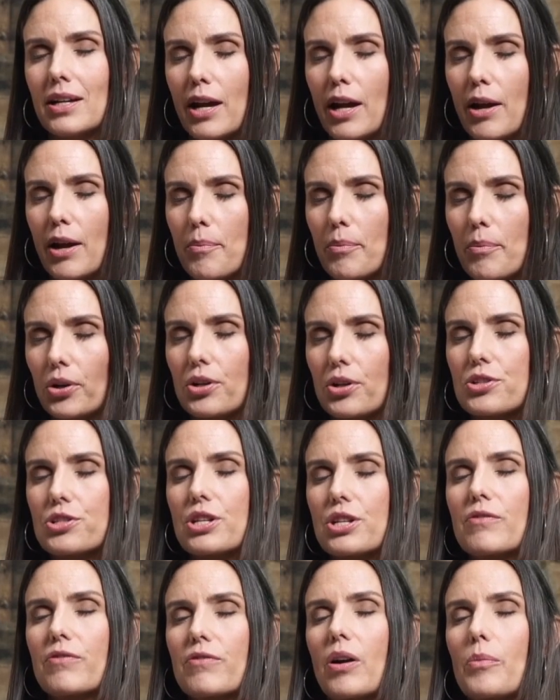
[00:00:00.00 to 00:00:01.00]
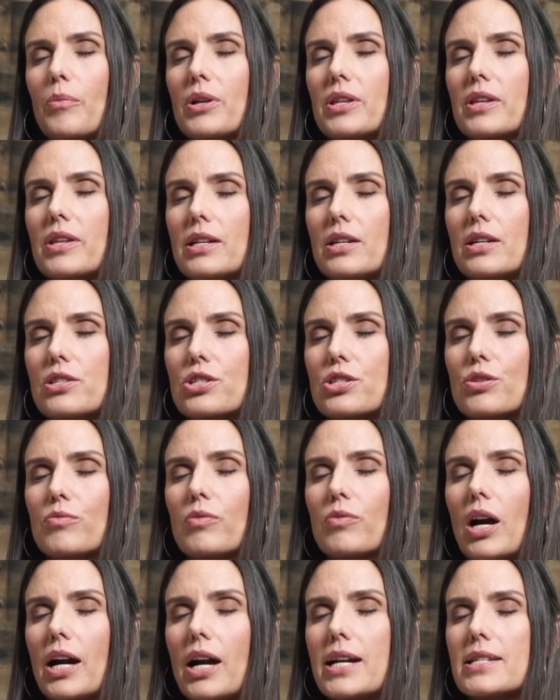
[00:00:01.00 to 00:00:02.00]
emerging from within us to
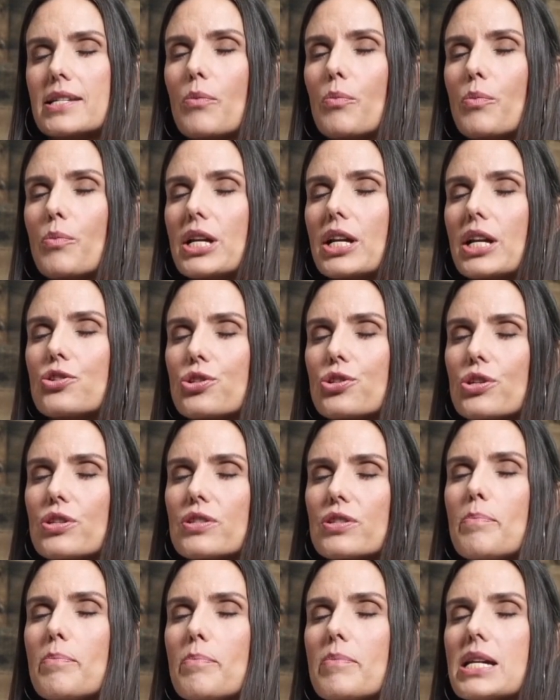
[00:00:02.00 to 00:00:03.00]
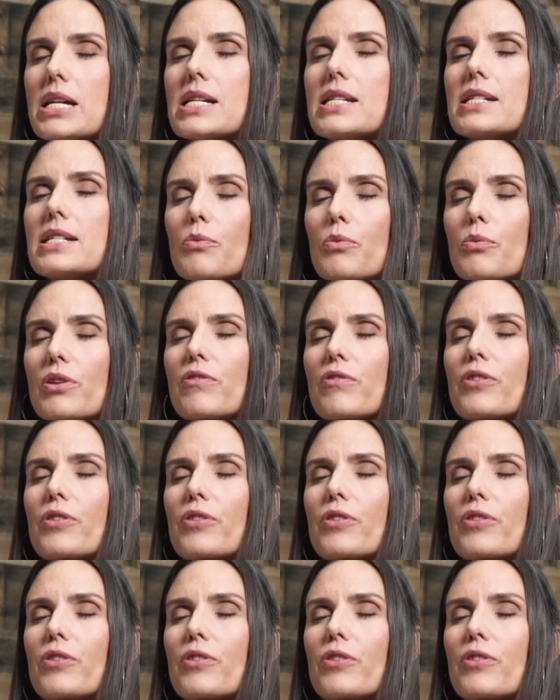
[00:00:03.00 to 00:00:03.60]
rise, and we can just meet it with,